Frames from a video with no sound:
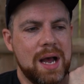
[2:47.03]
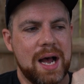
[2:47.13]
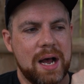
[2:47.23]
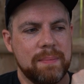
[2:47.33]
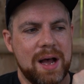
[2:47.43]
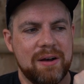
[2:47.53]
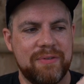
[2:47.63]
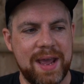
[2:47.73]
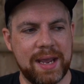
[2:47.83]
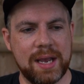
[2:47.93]
of
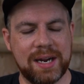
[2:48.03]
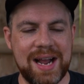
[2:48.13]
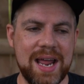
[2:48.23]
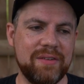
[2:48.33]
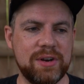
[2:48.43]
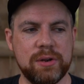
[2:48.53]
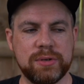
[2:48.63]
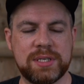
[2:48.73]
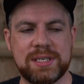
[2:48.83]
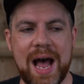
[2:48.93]
a kind of a new
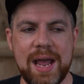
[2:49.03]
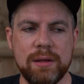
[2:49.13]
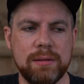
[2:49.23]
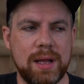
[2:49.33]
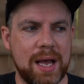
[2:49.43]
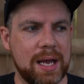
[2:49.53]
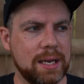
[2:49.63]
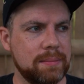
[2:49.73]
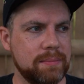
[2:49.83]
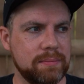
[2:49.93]
style,
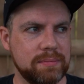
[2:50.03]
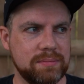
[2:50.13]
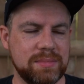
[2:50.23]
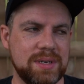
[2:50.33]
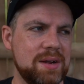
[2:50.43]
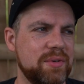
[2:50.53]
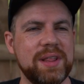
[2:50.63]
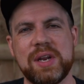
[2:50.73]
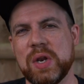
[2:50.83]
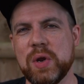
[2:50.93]
not
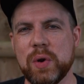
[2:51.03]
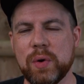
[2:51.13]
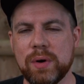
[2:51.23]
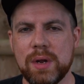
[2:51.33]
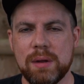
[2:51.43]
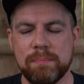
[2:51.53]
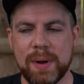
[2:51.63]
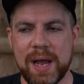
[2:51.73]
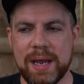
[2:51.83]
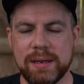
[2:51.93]
really new,
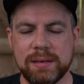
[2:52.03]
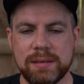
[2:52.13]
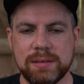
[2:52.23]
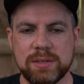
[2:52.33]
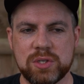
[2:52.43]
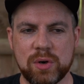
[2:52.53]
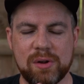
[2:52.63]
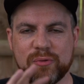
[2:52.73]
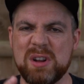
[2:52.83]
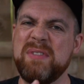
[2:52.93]
but sort
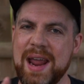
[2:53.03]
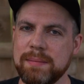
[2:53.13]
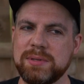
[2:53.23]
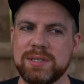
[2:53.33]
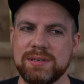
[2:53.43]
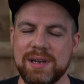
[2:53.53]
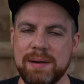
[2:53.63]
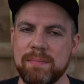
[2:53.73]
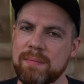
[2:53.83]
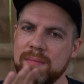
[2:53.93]
of revamped
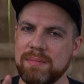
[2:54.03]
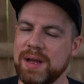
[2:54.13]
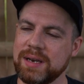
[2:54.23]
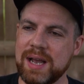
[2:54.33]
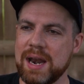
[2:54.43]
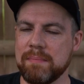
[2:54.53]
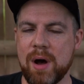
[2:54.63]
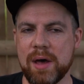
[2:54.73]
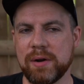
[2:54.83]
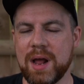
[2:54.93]
and kind of
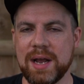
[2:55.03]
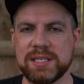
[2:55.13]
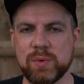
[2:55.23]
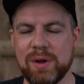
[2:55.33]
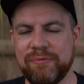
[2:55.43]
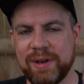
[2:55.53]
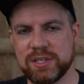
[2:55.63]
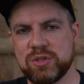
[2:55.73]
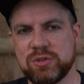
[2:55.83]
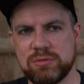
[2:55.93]
modernized to what
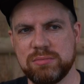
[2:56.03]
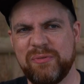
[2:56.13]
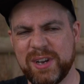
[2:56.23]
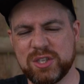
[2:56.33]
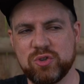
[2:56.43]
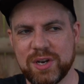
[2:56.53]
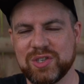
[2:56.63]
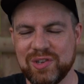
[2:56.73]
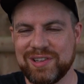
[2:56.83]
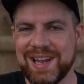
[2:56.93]
fixed
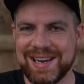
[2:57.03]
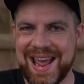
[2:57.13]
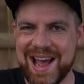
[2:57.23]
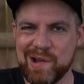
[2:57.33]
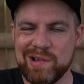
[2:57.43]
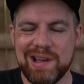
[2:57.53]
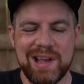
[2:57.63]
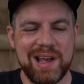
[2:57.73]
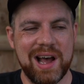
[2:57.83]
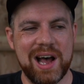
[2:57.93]
tricks look like now.
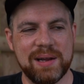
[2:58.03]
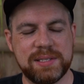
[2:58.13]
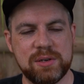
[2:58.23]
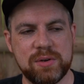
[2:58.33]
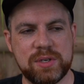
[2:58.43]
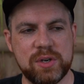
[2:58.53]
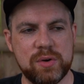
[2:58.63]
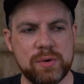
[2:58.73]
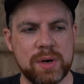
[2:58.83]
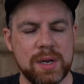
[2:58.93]
To
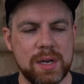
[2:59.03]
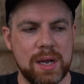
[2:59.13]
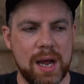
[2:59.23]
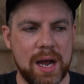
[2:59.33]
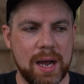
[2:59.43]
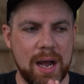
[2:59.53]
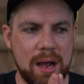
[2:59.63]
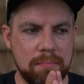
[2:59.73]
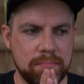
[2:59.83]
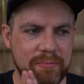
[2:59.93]
do
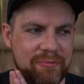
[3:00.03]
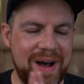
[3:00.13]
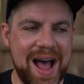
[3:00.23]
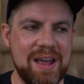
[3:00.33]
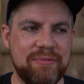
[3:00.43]
5-0-A,